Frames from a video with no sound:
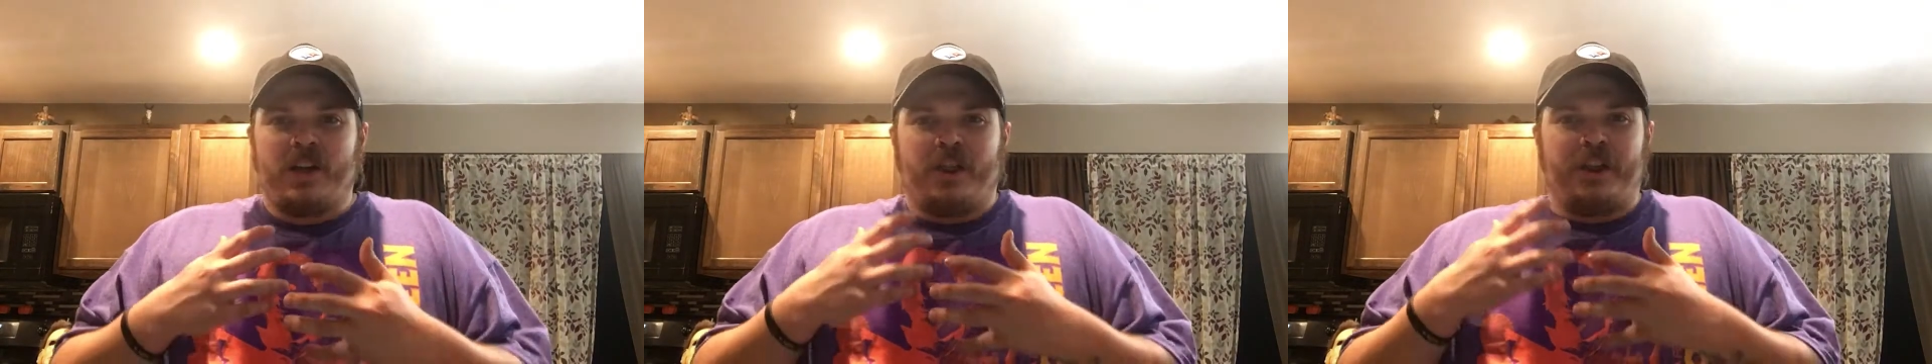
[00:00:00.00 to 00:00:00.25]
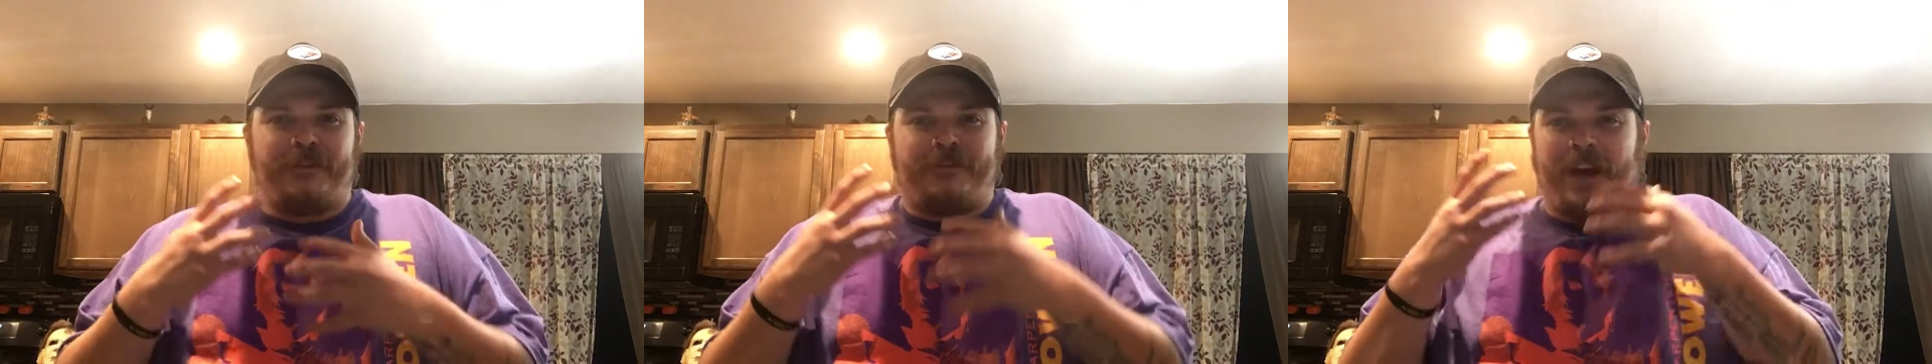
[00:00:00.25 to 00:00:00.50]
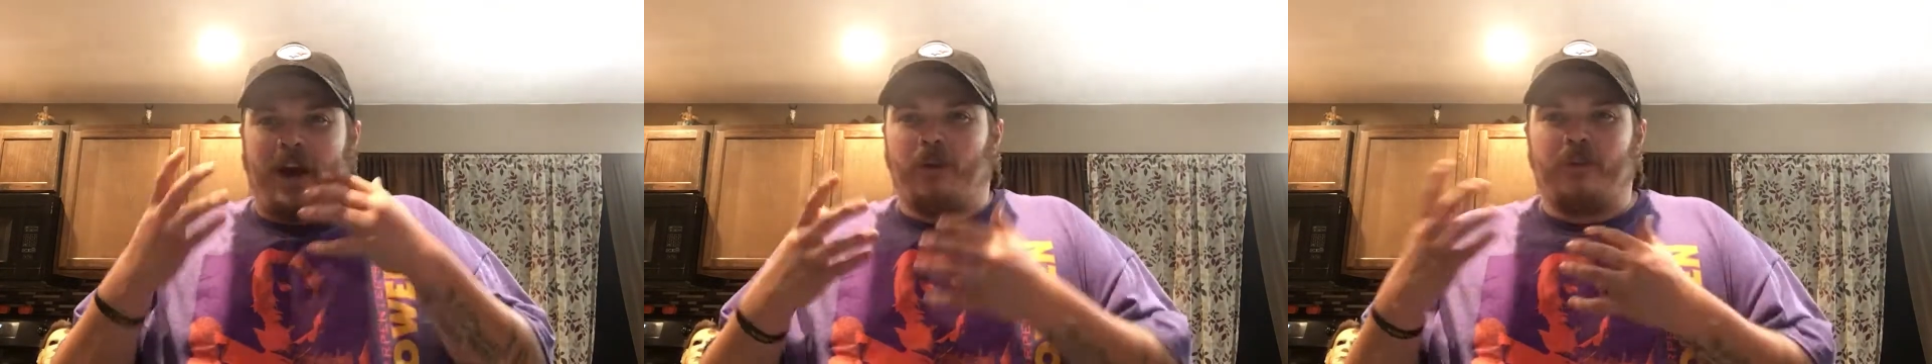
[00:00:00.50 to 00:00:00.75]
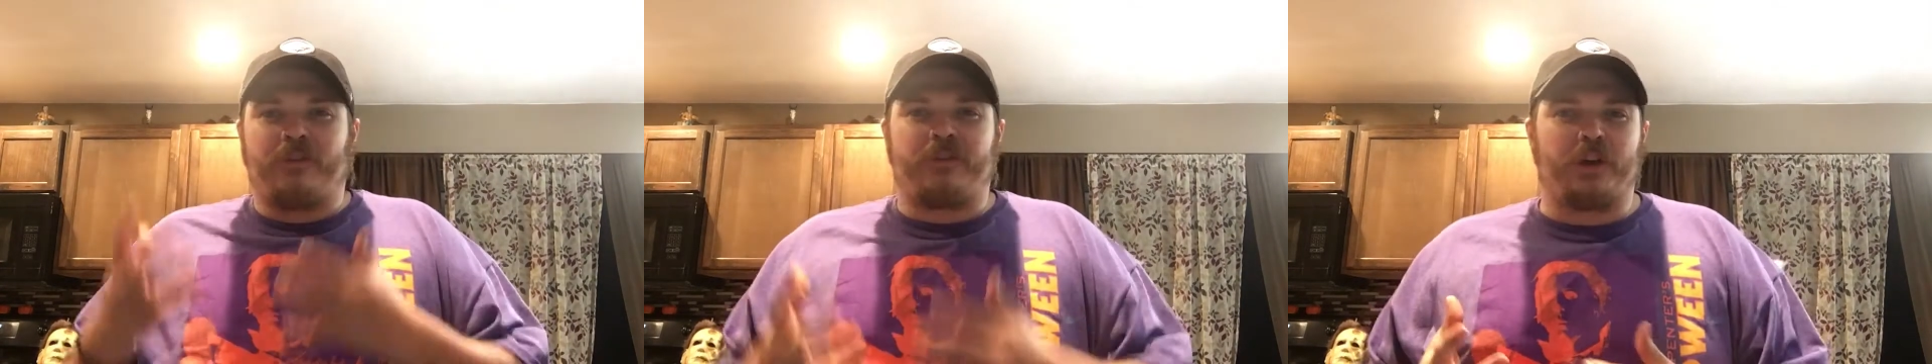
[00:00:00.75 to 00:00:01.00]
the
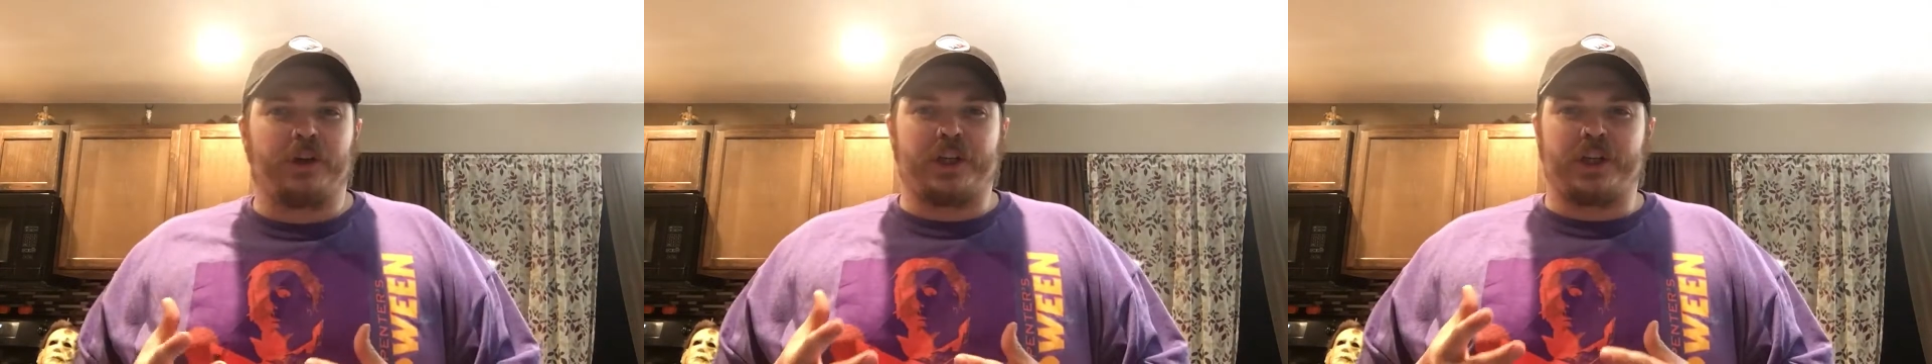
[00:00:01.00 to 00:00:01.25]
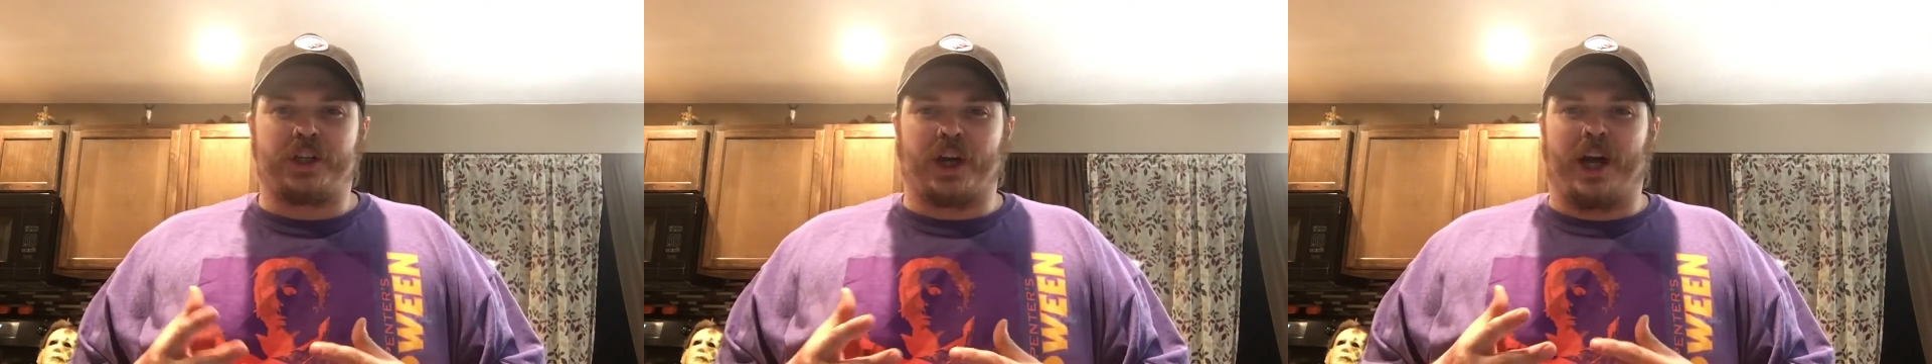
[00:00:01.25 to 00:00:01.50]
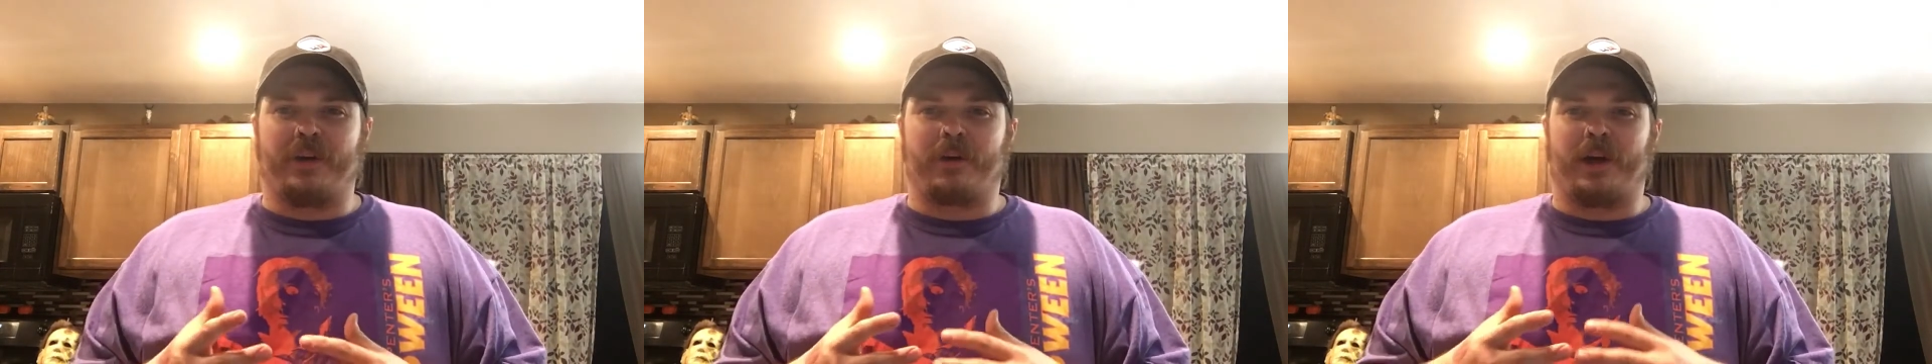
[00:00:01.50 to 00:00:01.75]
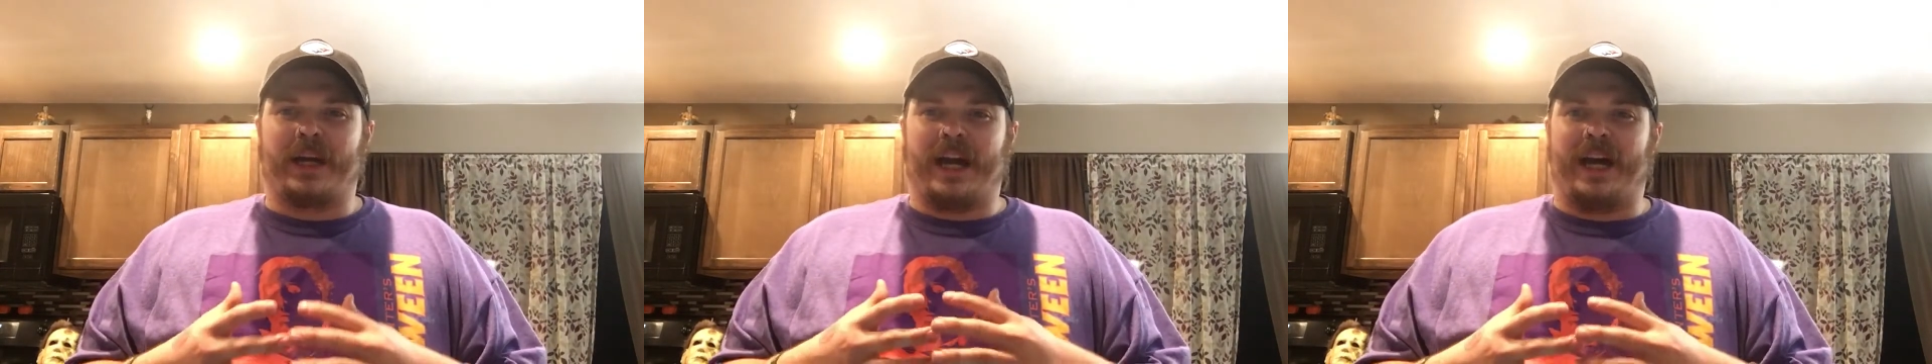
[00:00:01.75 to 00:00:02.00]
found footage
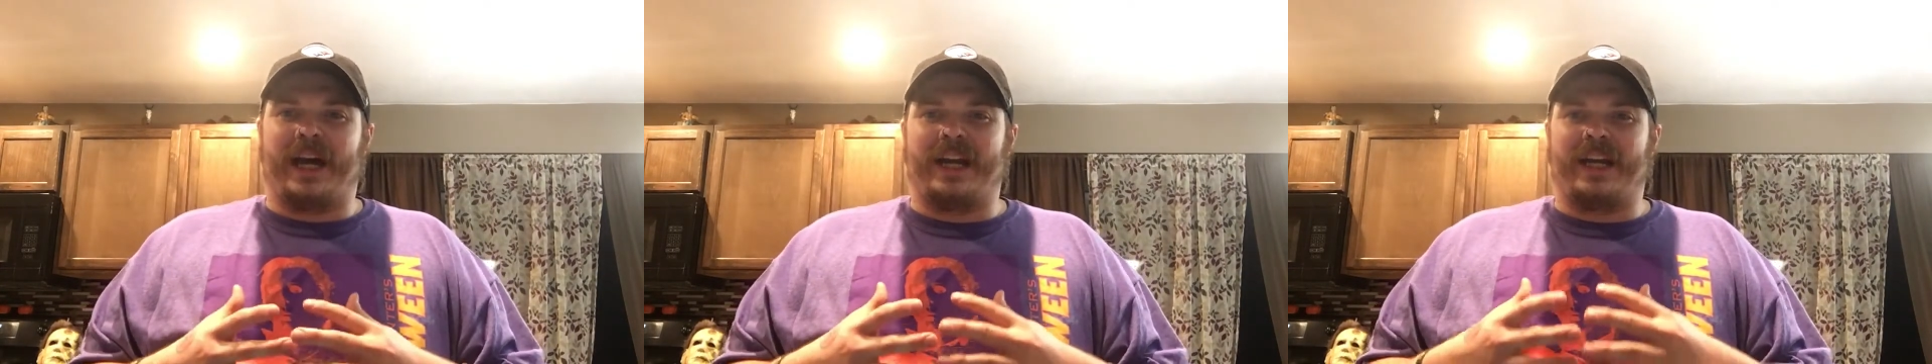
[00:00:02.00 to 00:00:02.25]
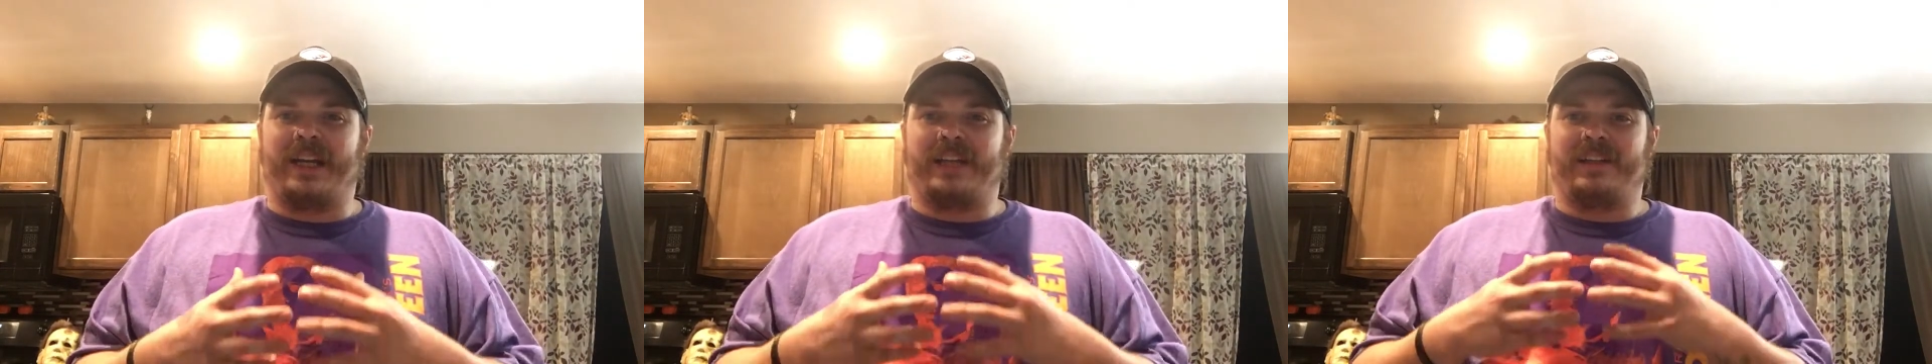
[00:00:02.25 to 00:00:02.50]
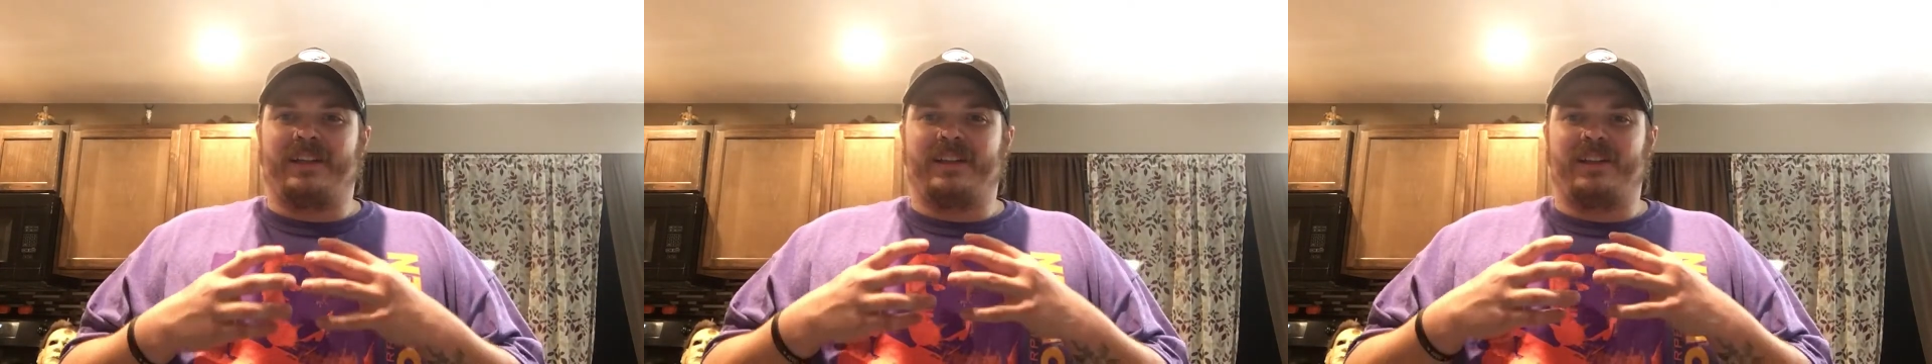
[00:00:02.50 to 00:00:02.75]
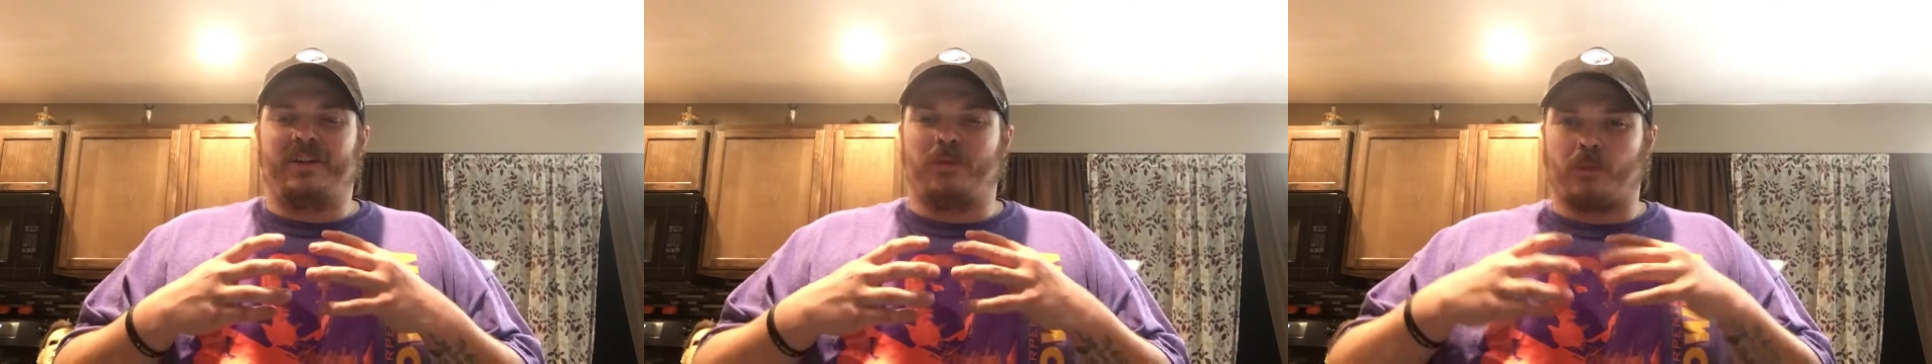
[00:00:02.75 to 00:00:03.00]
genre got
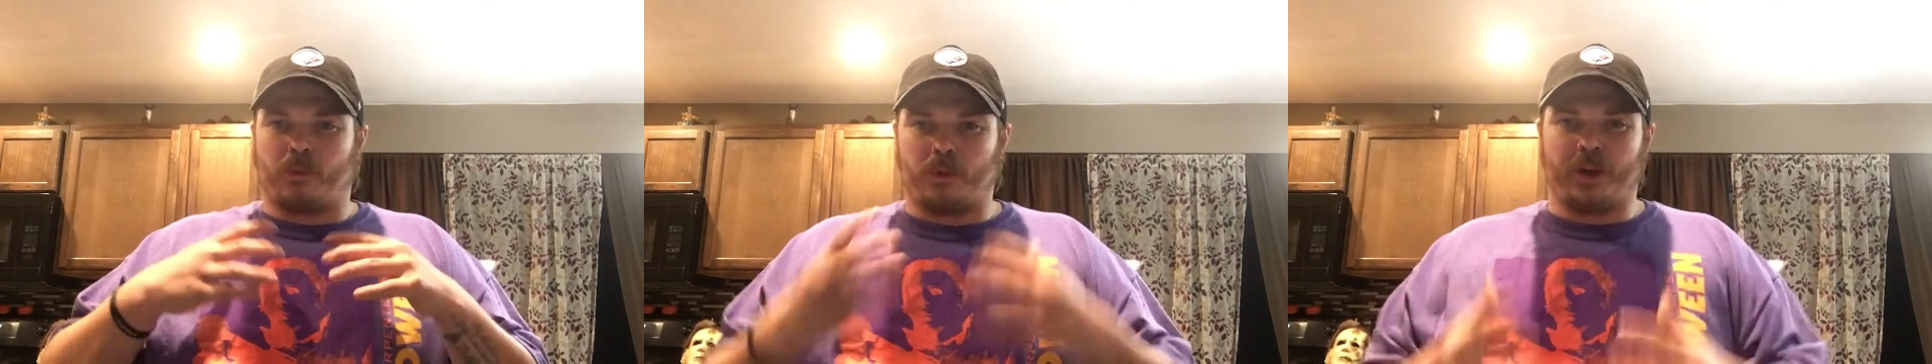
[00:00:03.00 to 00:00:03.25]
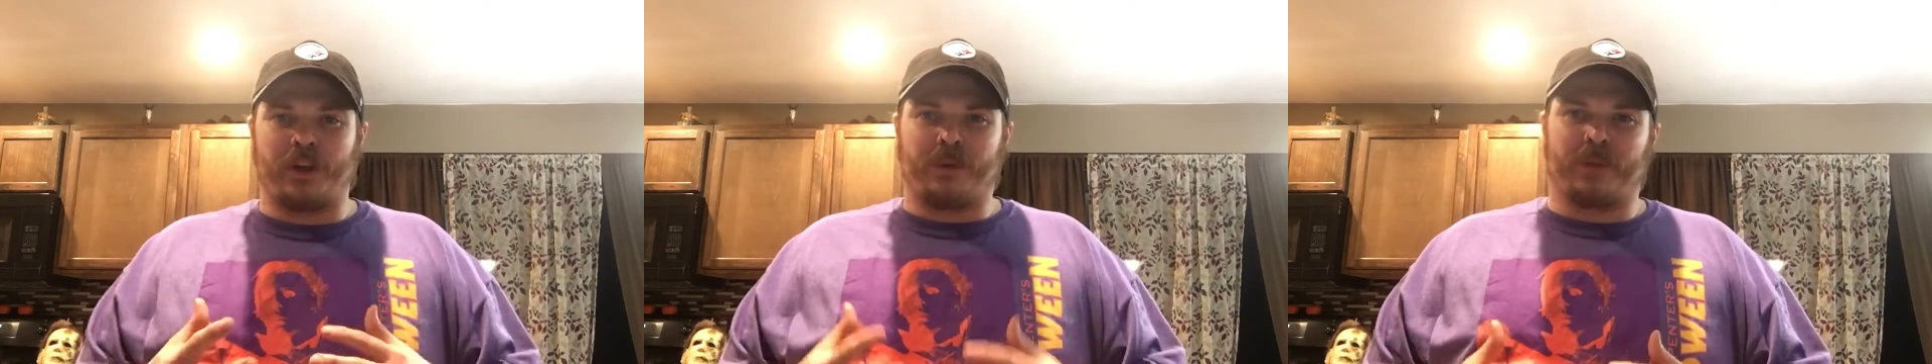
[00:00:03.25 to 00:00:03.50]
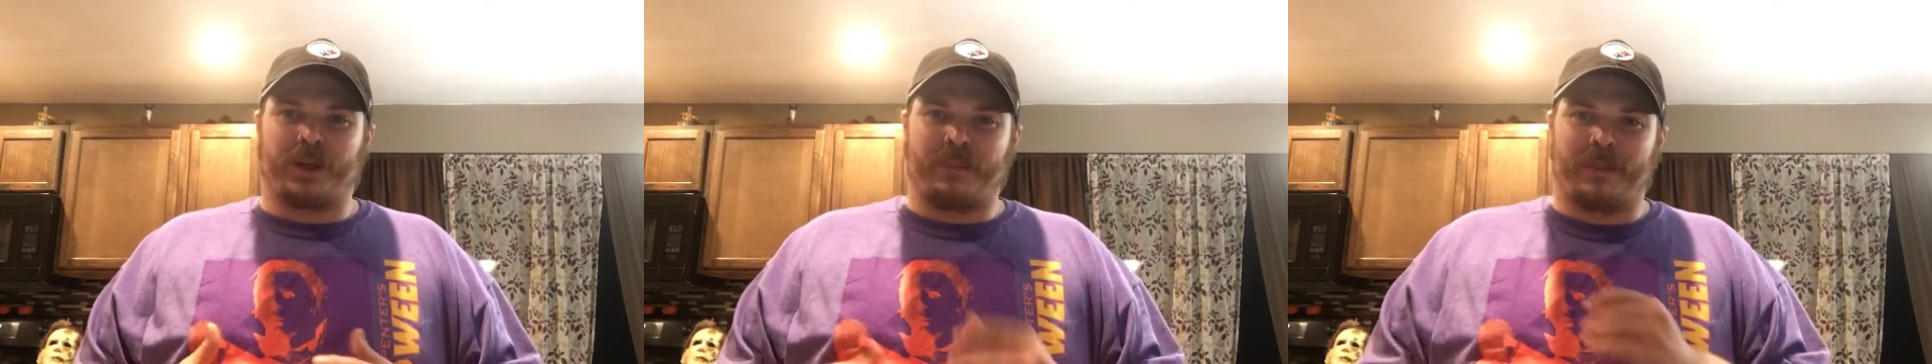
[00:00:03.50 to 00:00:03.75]
really, really